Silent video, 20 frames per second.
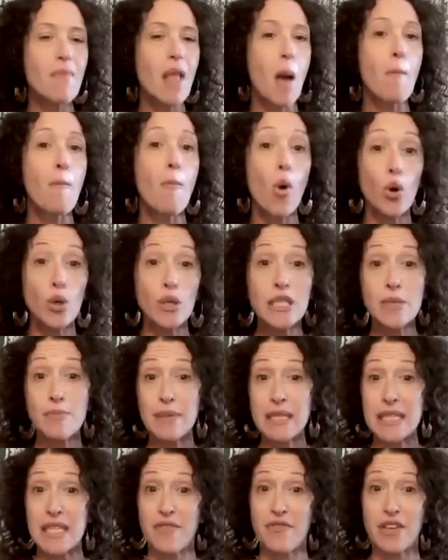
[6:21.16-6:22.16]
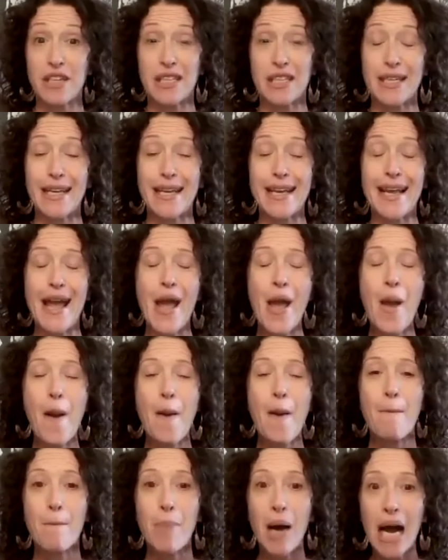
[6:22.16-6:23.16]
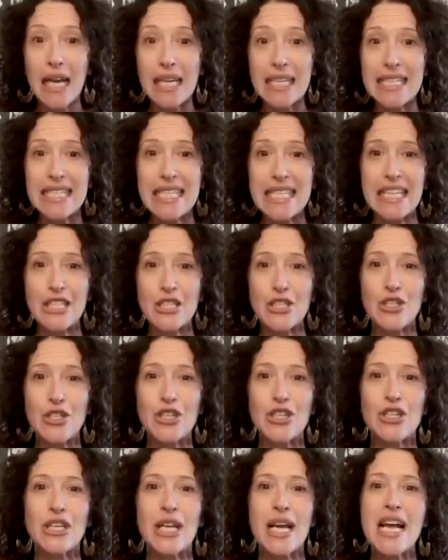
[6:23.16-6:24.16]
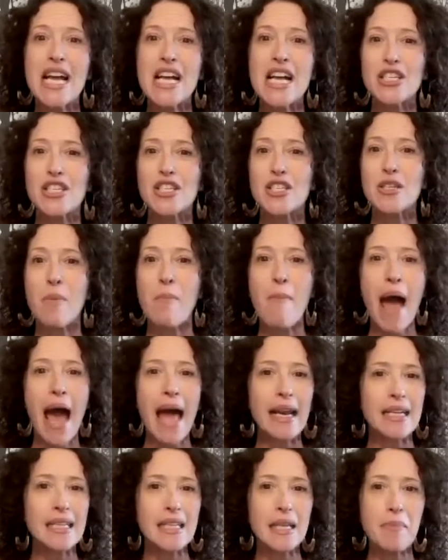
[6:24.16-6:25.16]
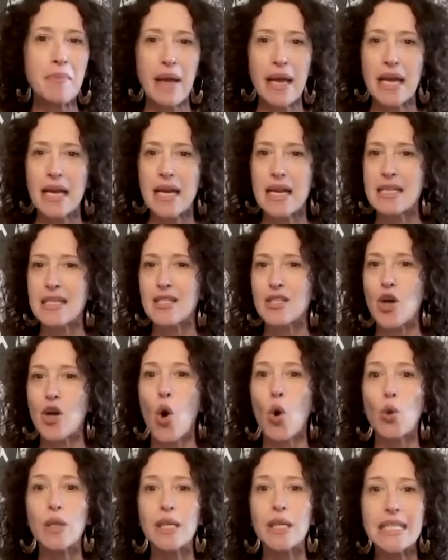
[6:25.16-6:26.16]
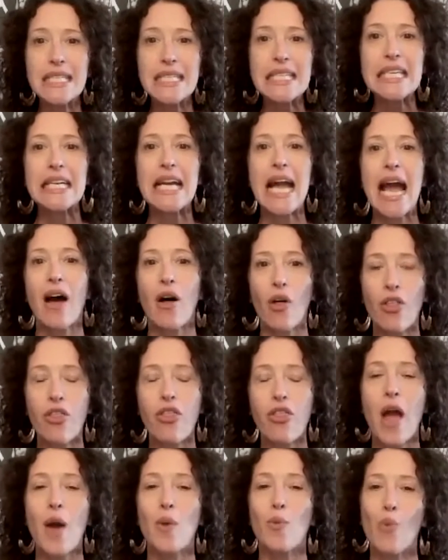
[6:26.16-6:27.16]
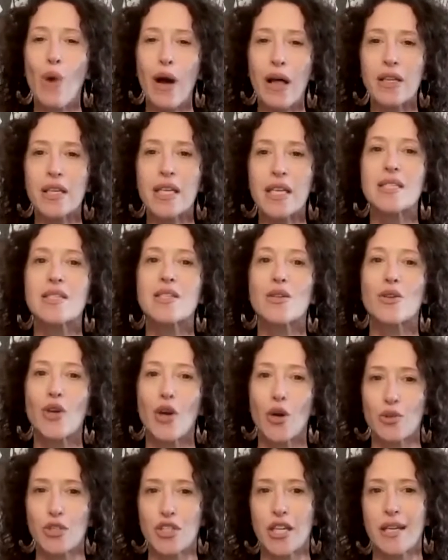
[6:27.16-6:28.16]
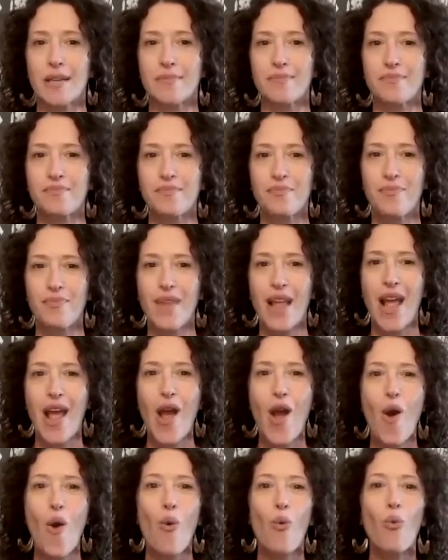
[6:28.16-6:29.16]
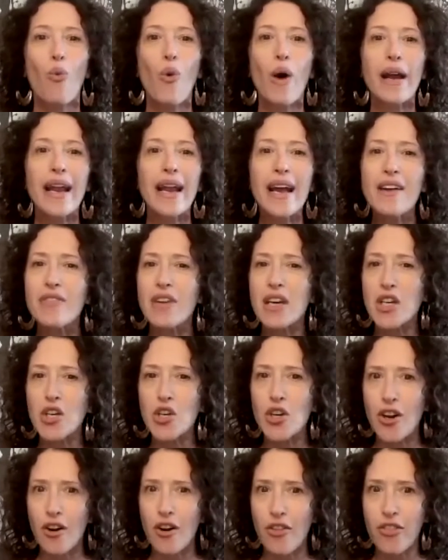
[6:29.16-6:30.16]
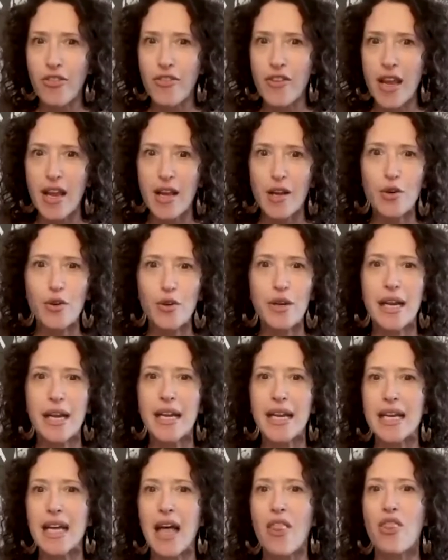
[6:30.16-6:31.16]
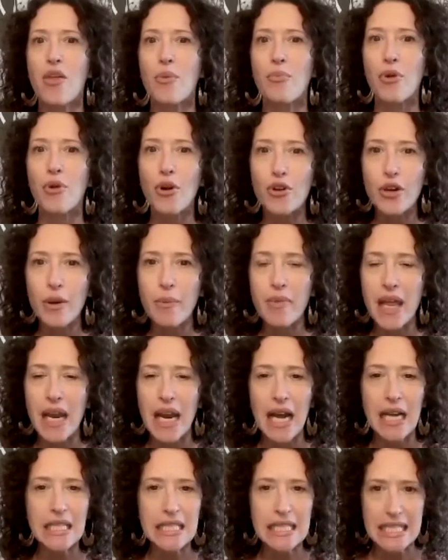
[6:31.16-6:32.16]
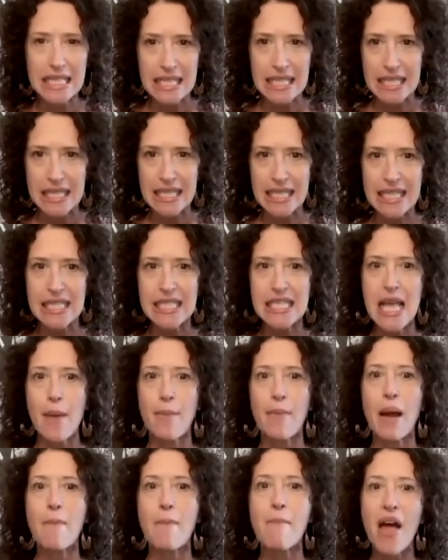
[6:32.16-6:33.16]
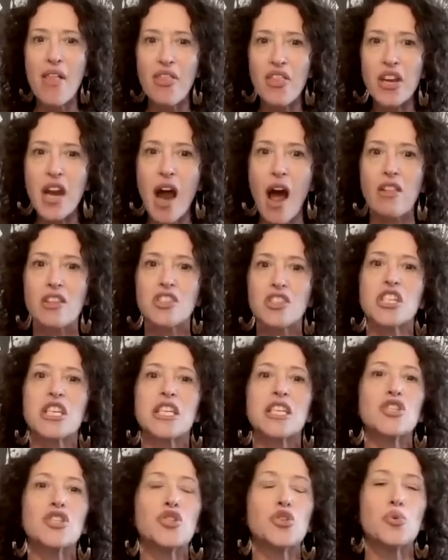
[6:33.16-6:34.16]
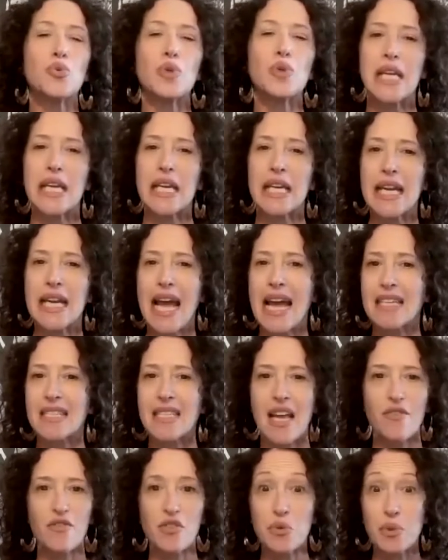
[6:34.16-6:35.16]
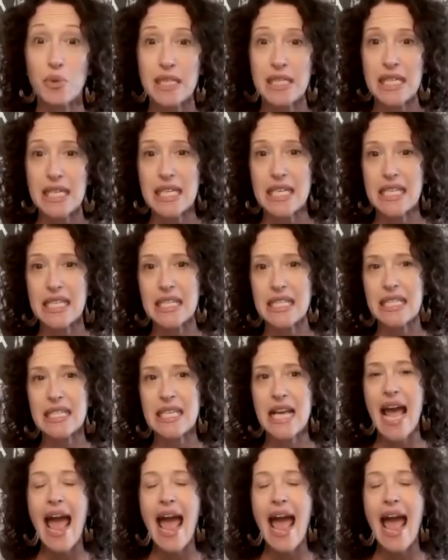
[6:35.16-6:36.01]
More specifically, body-centered, somatically based, holistic health and wellness coaching. What I have unearthed in creating the program that I did is that my methodology is unique, as everyone's is.